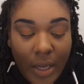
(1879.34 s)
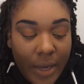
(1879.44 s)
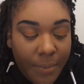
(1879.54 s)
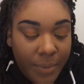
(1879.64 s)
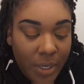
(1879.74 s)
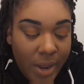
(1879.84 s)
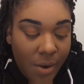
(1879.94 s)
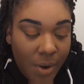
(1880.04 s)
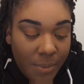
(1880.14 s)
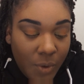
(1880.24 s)
Yeah, but
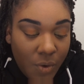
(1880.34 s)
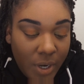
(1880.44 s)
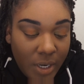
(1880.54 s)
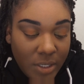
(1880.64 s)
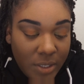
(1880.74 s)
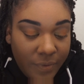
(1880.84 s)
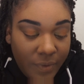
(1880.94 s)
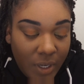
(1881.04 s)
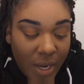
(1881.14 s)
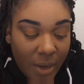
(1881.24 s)
now I'm going into
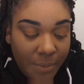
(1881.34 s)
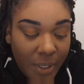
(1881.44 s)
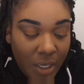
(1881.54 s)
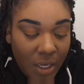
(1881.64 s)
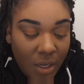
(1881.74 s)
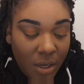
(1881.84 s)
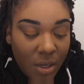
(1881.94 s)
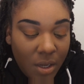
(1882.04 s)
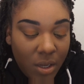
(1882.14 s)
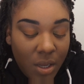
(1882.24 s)

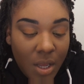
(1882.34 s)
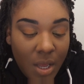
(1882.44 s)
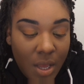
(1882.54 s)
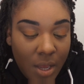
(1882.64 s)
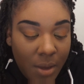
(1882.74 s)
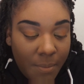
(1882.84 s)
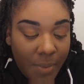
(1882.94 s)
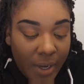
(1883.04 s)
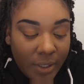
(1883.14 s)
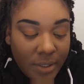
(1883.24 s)
VIP,
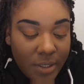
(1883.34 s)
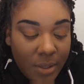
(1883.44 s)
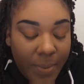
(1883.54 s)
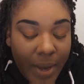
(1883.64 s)
back into the